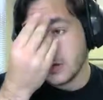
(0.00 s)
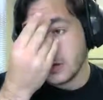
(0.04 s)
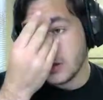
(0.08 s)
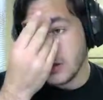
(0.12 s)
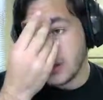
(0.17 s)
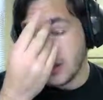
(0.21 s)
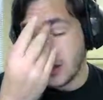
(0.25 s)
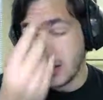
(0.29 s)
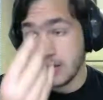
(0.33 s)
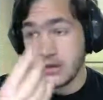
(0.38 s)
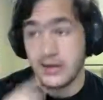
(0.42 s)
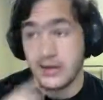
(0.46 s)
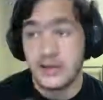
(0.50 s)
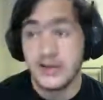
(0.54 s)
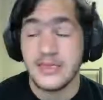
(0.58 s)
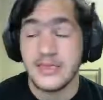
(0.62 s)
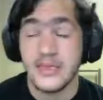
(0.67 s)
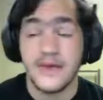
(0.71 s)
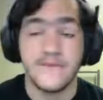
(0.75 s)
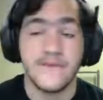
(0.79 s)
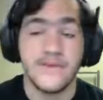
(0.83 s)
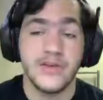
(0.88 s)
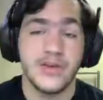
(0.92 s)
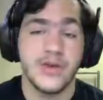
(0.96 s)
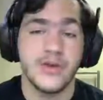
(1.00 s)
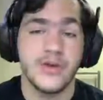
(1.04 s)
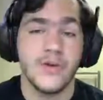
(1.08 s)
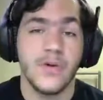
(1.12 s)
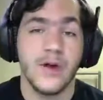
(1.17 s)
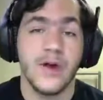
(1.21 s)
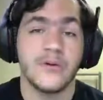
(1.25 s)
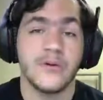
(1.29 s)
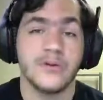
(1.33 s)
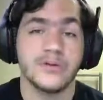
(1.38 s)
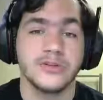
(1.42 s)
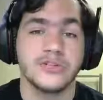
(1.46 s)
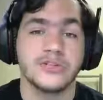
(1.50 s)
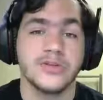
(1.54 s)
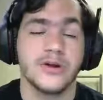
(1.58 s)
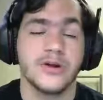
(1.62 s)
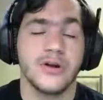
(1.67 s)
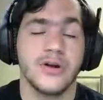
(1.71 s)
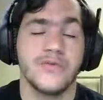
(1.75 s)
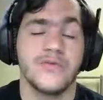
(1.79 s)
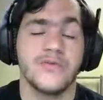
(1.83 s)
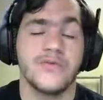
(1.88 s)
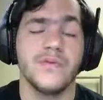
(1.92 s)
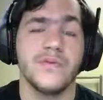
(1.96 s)
And in that video, I will start
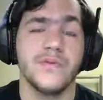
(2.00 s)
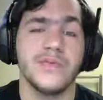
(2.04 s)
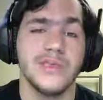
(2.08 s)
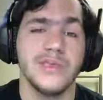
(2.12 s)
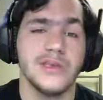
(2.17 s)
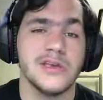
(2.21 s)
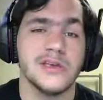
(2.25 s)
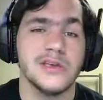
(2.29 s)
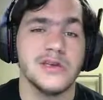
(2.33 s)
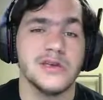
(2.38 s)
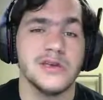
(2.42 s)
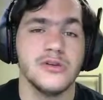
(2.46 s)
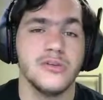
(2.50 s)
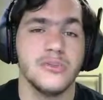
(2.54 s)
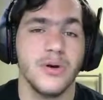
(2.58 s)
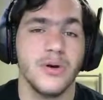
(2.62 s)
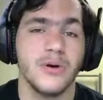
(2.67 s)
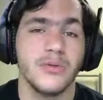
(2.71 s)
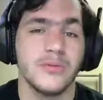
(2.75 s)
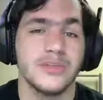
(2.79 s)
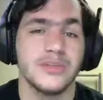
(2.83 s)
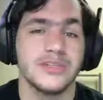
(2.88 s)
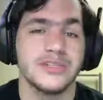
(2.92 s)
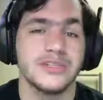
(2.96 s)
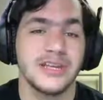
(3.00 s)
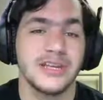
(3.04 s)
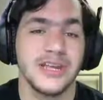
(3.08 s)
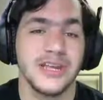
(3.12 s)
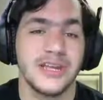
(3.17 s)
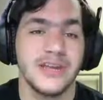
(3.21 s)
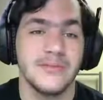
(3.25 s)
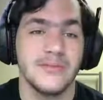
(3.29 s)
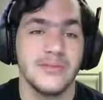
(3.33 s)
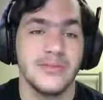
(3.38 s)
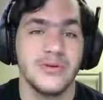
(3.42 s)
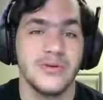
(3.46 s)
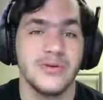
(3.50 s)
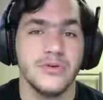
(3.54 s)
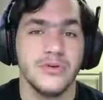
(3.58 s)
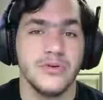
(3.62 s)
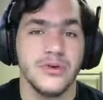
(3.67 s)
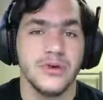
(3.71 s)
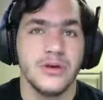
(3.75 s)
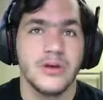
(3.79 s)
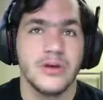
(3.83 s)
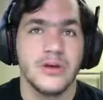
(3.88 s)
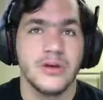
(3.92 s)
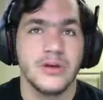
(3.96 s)
off with the new Pokemon Sun and Moon
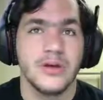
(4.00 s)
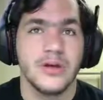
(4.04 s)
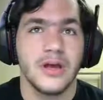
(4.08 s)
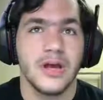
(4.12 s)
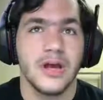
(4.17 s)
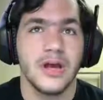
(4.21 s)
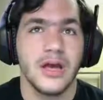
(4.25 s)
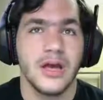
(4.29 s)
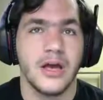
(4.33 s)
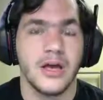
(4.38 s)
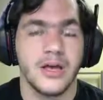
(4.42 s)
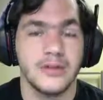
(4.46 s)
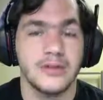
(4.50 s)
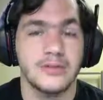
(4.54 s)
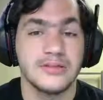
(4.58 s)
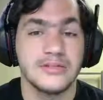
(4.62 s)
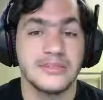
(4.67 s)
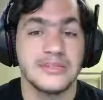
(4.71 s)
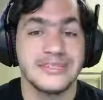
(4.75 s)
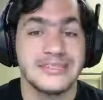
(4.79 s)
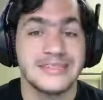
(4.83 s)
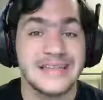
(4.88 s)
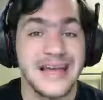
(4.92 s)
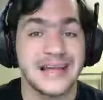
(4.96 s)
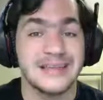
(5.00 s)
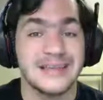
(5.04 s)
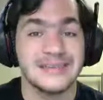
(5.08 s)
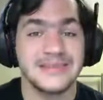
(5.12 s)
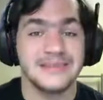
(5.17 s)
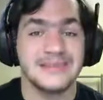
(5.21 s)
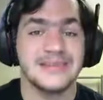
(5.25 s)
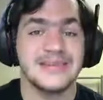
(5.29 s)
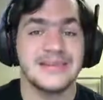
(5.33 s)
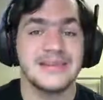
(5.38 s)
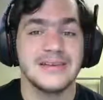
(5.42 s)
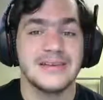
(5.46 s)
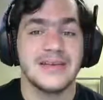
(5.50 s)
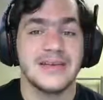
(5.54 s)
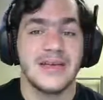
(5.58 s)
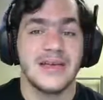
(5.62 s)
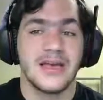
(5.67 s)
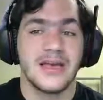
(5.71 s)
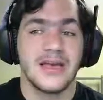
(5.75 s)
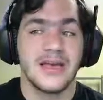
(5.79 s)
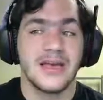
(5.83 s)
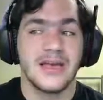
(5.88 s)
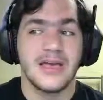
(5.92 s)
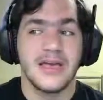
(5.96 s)
stats
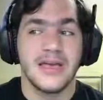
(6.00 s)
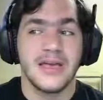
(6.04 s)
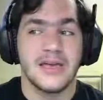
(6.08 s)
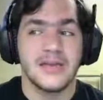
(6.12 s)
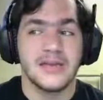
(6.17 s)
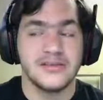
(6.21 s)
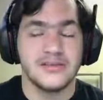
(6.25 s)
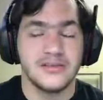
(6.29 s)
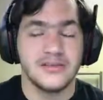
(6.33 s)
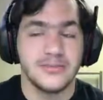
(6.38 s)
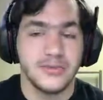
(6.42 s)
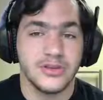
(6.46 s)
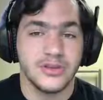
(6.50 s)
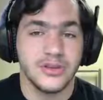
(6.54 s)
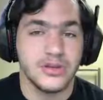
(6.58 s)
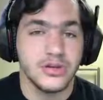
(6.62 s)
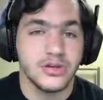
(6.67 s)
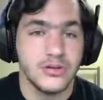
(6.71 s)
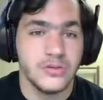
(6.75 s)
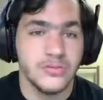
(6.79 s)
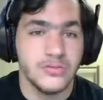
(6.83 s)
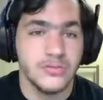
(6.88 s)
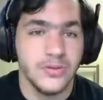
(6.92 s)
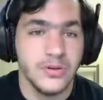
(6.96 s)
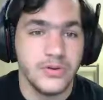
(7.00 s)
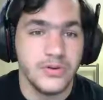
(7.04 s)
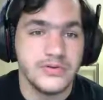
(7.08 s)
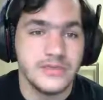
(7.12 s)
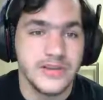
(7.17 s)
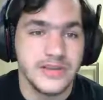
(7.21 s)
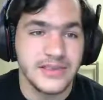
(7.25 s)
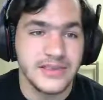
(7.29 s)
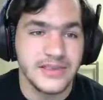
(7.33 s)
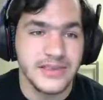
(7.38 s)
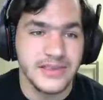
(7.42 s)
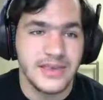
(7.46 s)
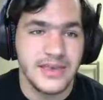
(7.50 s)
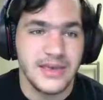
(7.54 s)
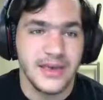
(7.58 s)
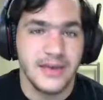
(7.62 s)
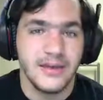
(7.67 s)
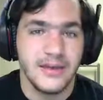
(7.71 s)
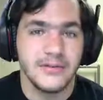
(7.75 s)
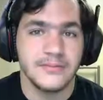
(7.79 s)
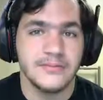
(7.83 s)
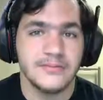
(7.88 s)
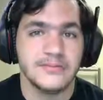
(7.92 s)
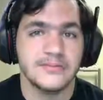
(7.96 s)
and some of the new moves that they get
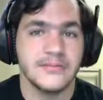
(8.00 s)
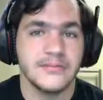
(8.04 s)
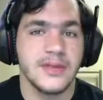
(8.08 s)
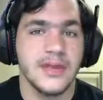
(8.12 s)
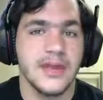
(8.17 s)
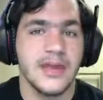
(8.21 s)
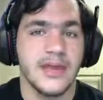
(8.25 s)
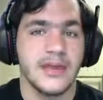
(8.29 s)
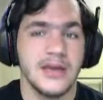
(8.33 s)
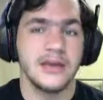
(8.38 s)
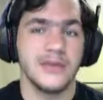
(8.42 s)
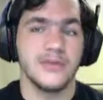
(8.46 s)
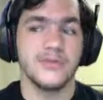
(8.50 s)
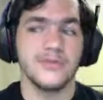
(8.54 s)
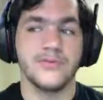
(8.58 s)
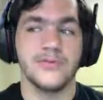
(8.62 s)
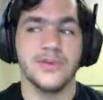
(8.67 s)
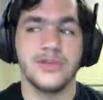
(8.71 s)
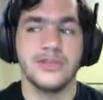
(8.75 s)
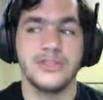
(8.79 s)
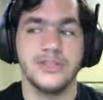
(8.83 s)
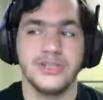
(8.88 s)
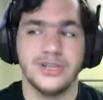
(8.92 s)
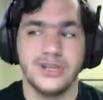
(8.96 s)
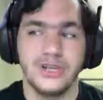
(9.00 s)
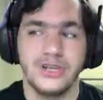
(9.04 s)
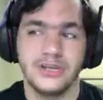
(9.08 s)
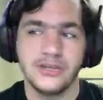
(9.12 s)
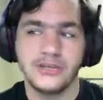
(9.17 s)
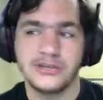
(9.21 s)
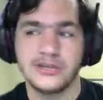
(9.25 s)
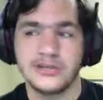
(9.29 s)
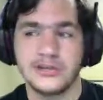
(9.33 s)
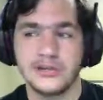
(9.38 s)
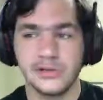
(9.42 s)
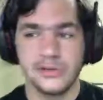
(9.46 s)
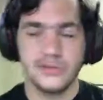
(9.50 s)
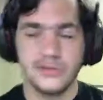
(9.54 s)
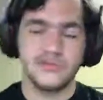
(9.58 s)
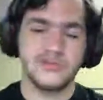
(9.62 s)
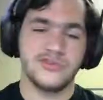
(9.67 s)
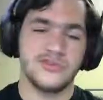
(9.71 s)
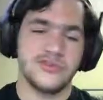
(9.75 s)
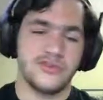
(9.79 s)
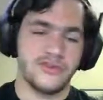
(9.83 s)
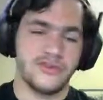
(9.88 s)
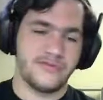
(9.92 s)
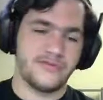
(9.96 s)
and region
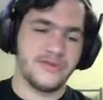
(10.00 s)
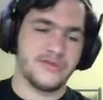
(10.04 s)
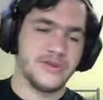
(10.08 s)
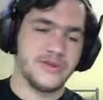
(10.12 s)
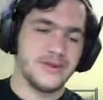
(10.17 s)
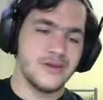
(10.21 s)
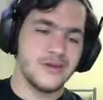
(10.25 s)
exclusives.